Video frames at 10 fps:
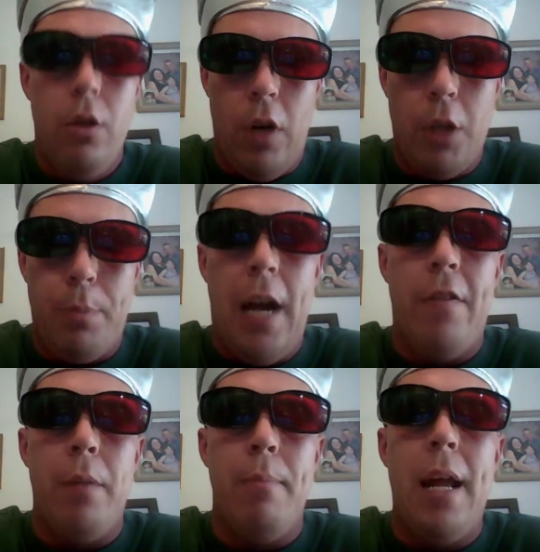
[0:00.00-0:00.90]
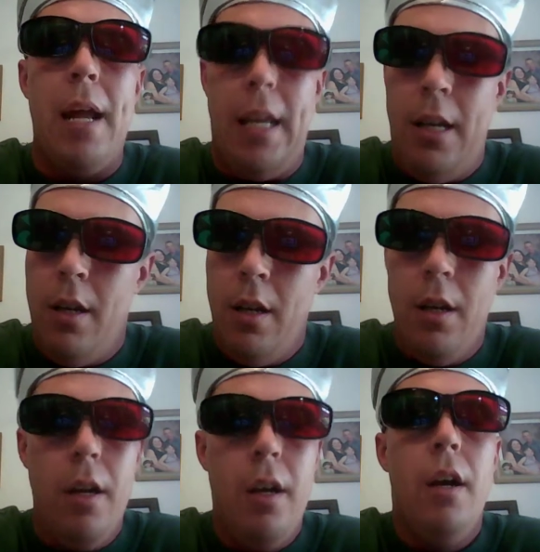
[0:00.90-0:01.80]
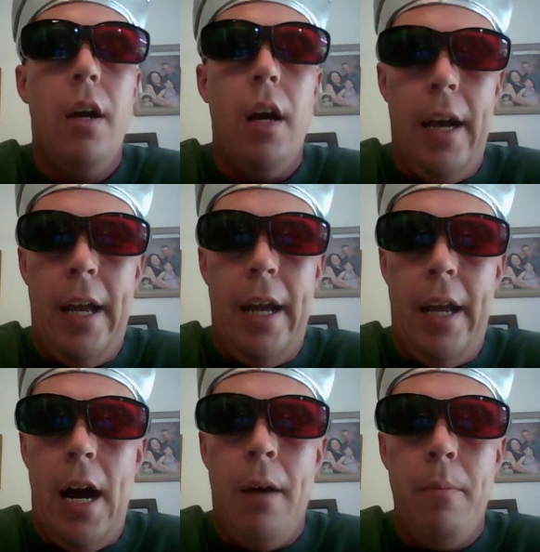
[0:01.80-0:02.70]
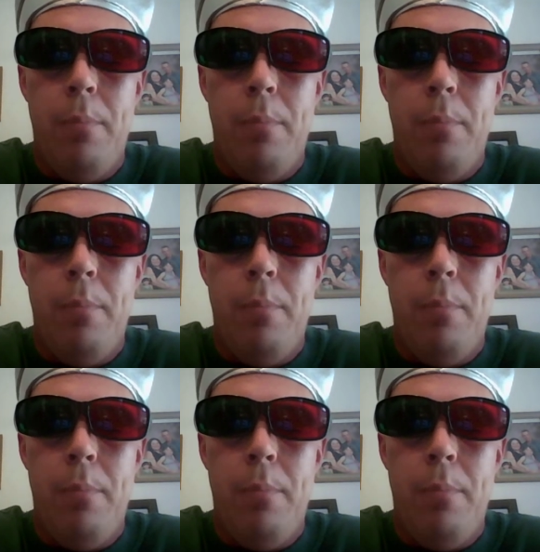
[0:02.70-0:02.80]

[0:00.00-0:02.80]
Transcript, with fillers: Trust me, I've had many a uh,